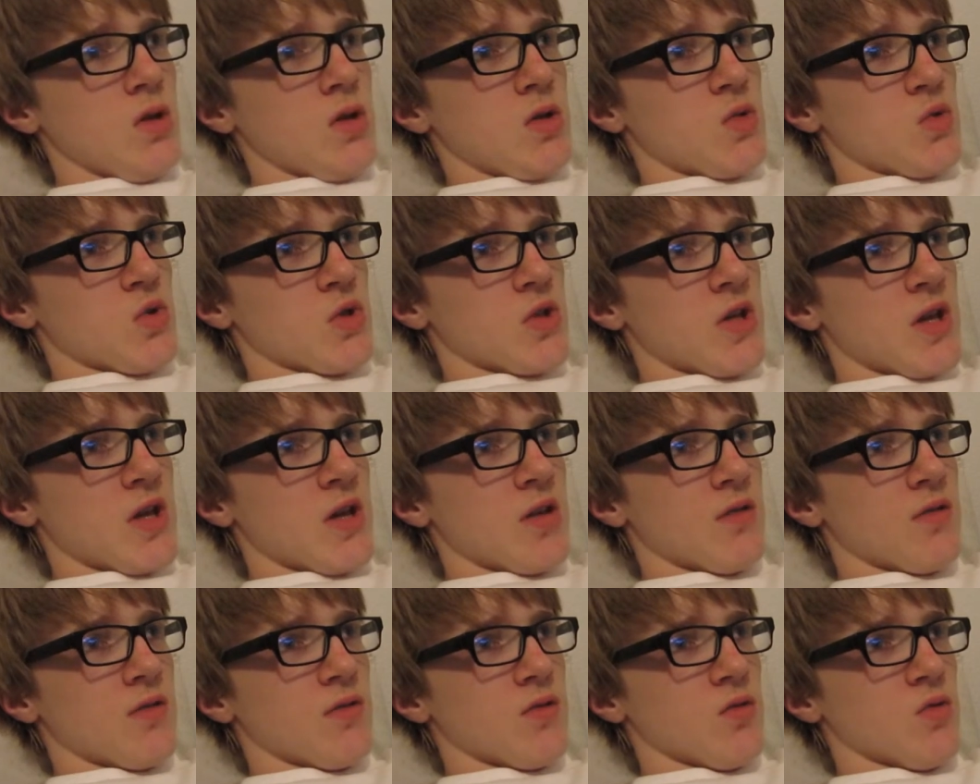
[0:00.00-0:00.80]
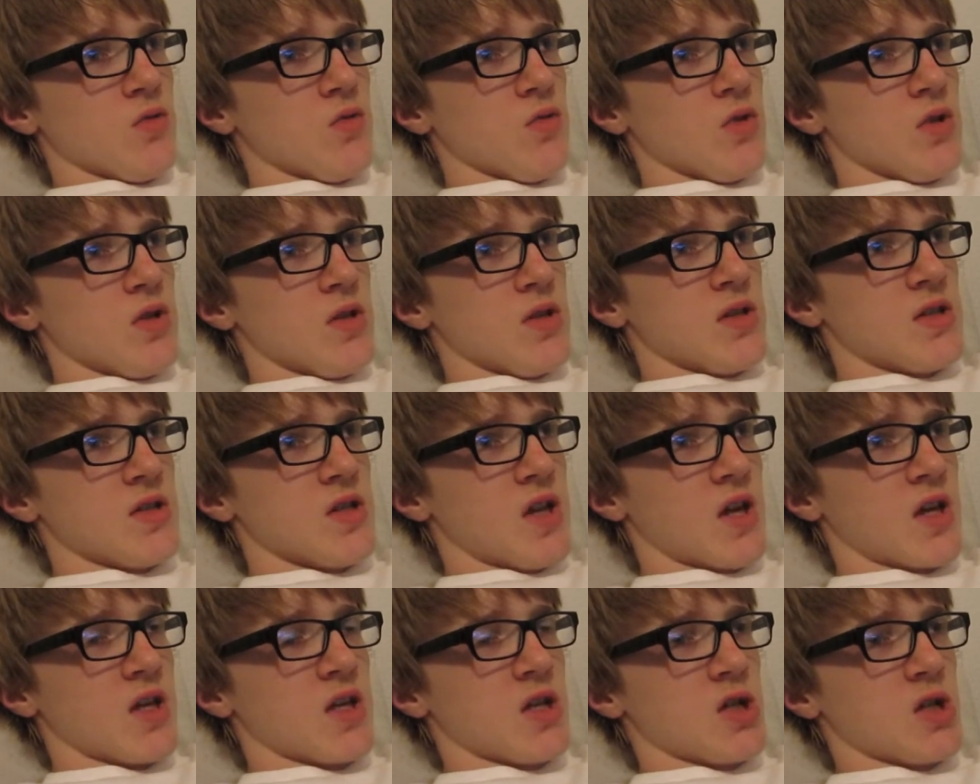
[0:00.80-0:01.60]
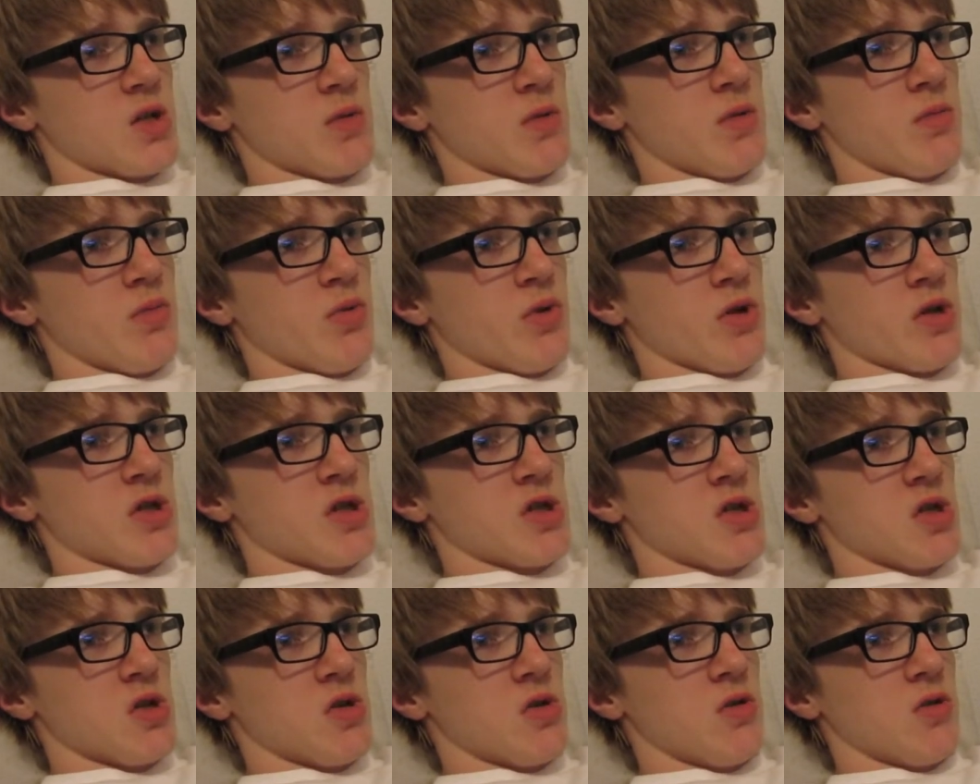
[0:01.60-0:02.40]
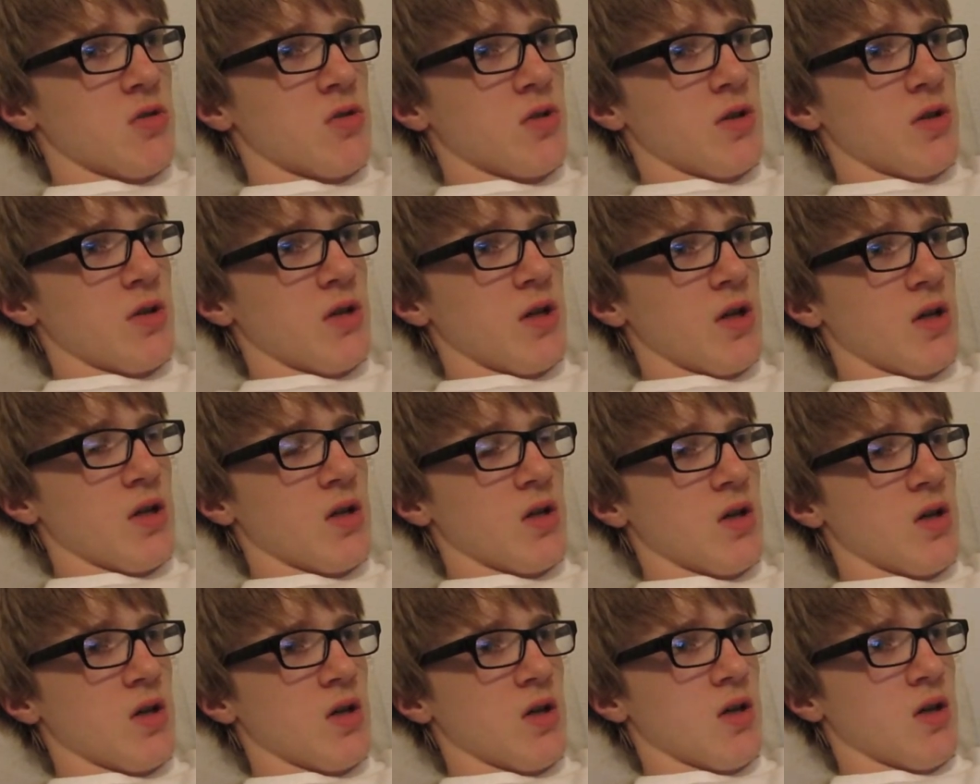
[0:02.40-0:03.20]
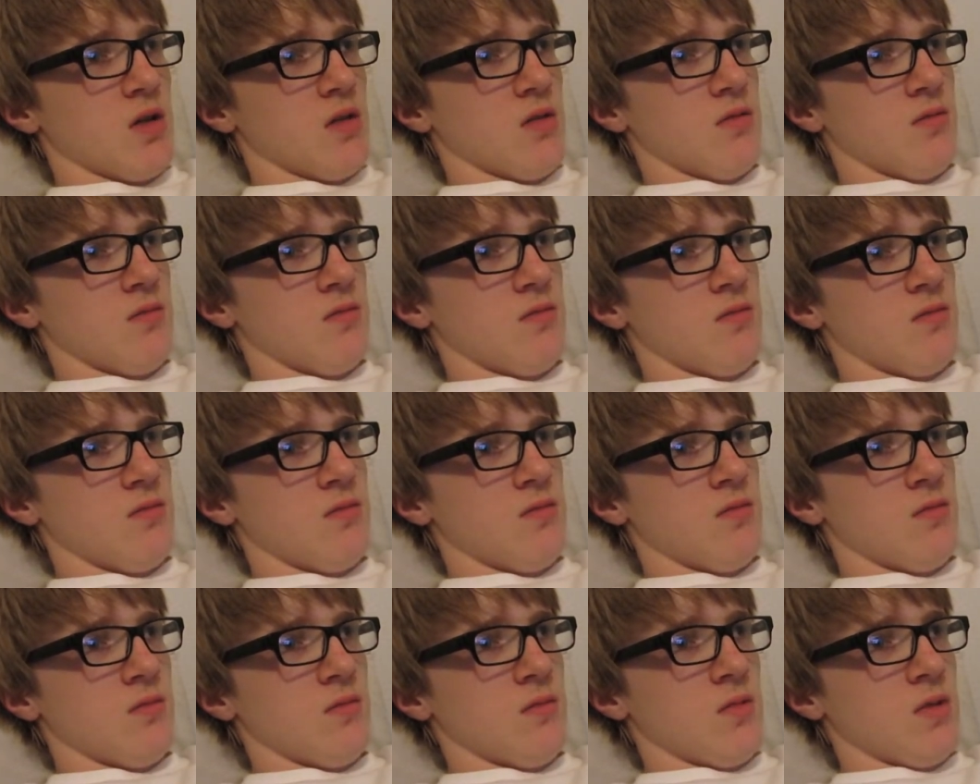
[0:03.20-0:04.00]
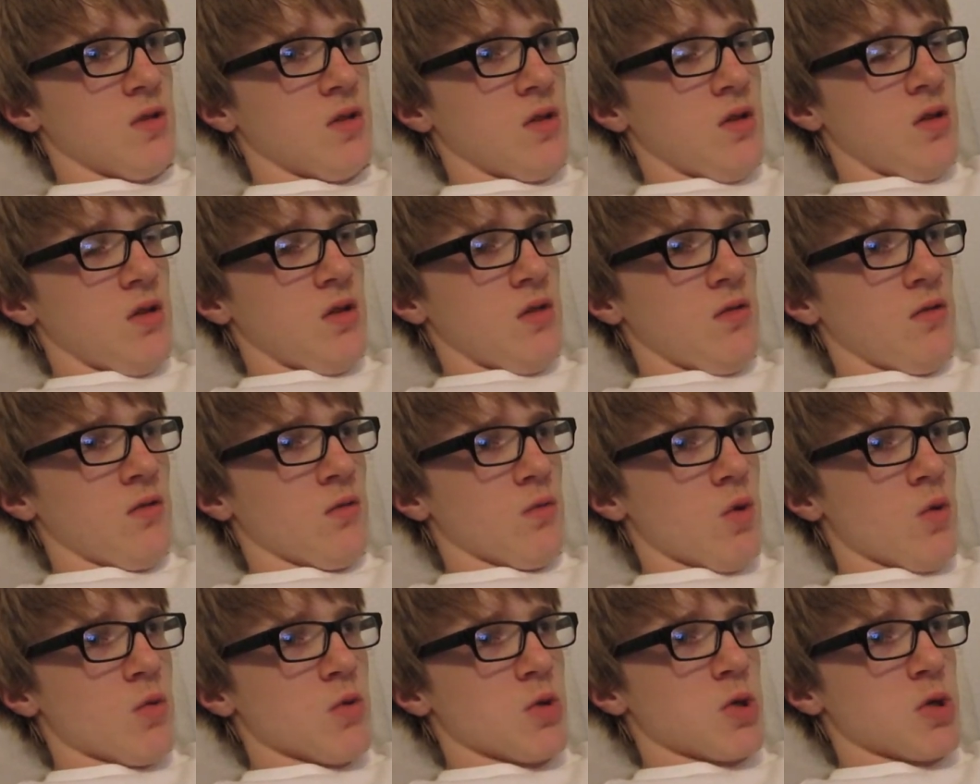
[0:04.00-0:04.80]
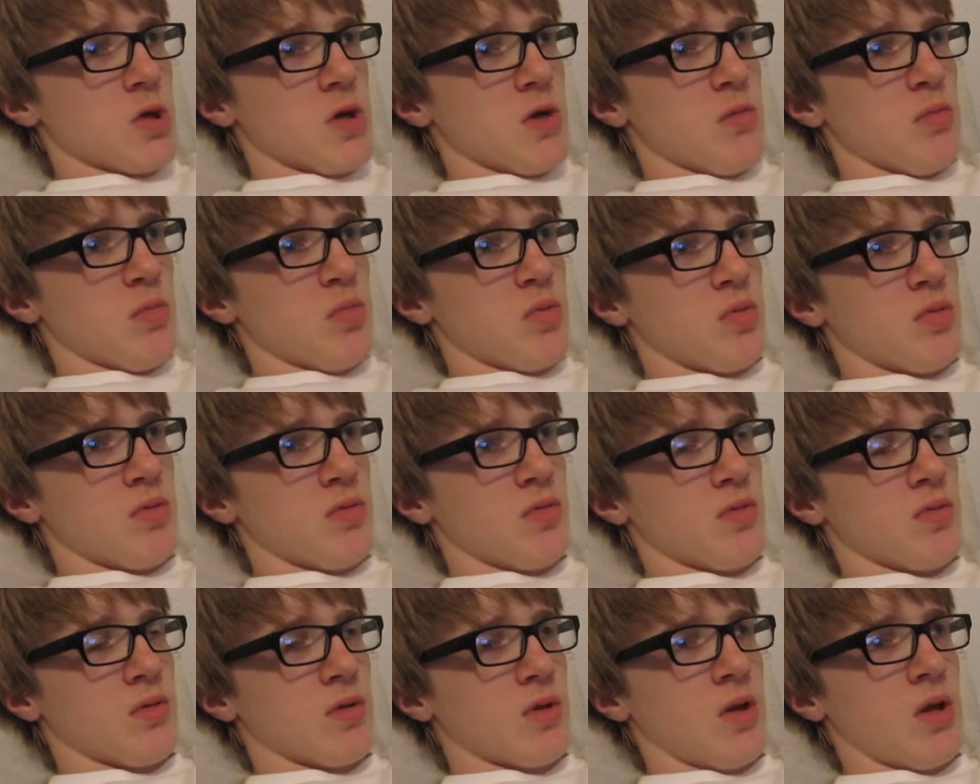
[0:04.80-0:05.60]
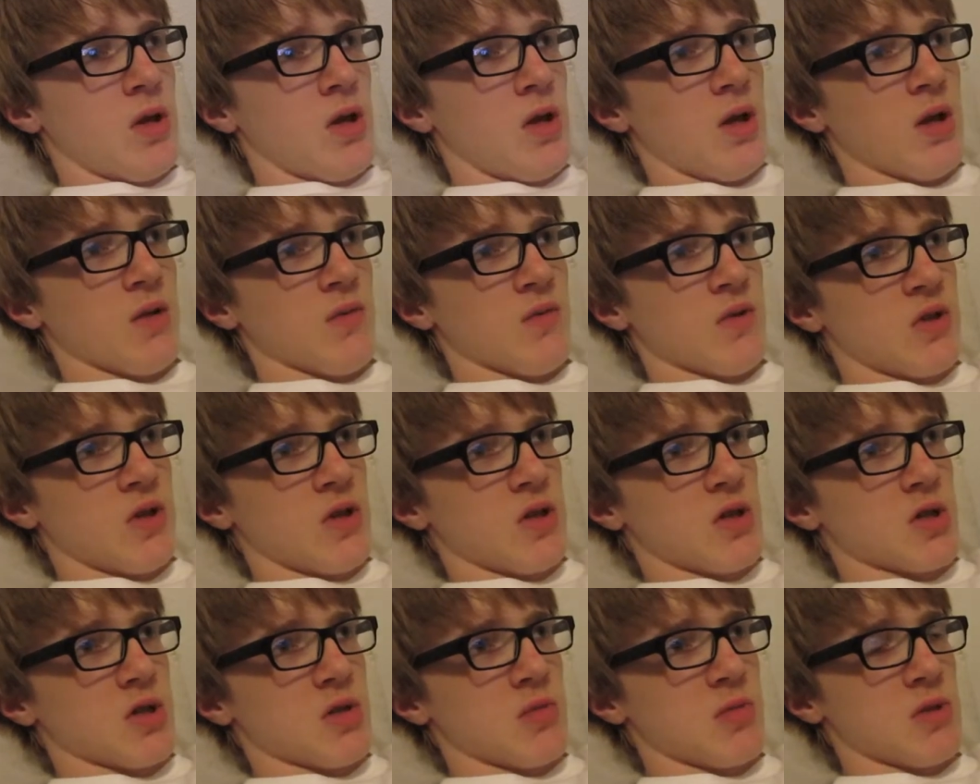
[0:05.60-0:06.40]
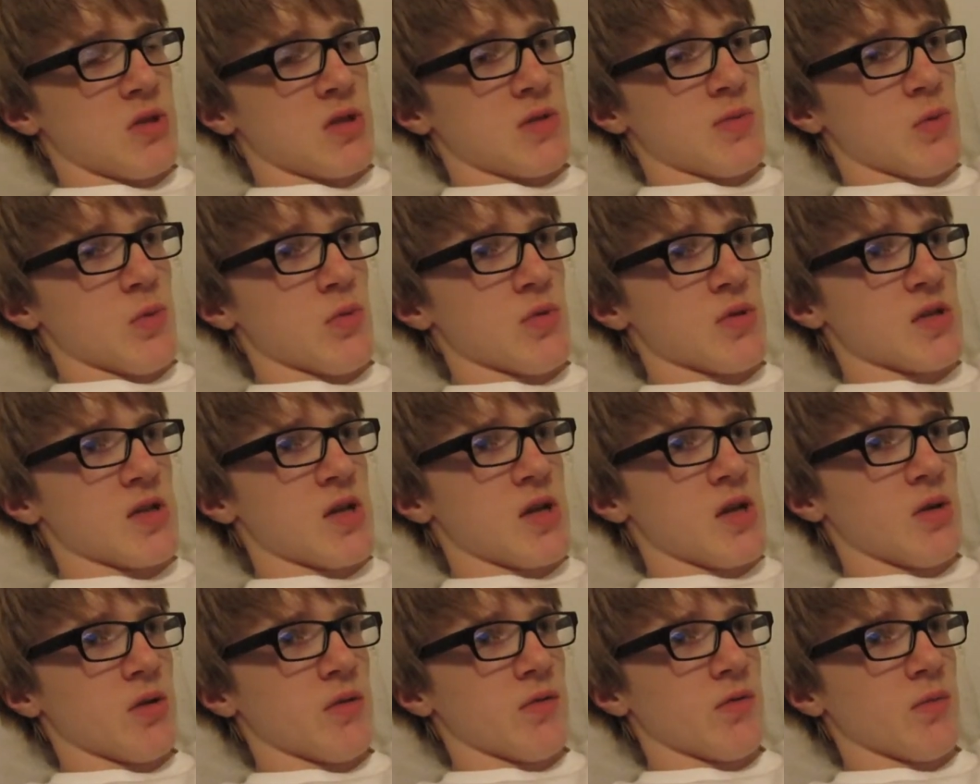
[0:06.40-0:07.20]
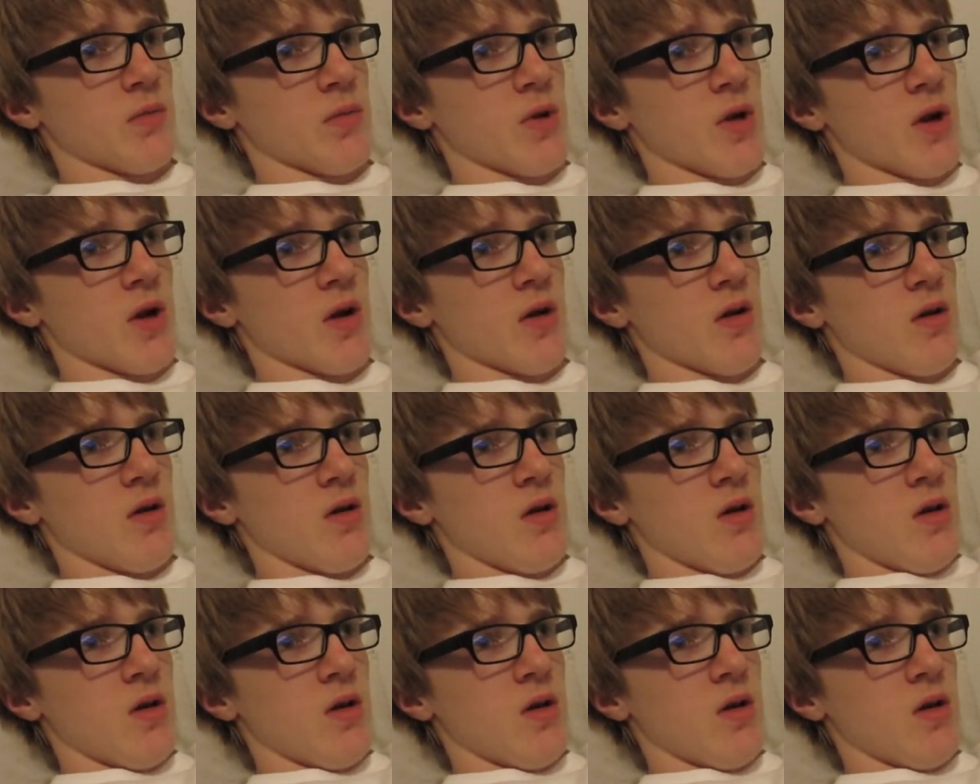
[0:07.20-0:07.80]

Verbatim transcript: 28th through the 2nd should be pretty chill, and then uh, the road trip and everything should be smooth sailing from there.